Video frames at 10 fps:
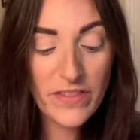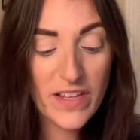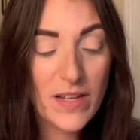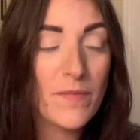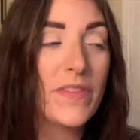
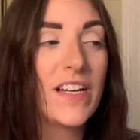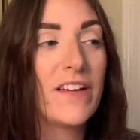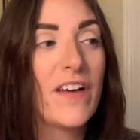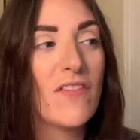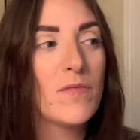theme that
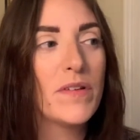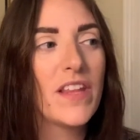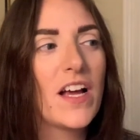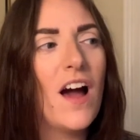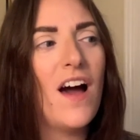I've ever been
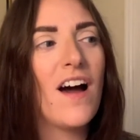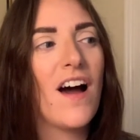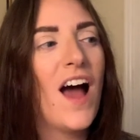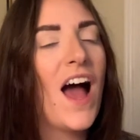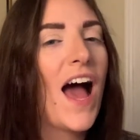like, huh,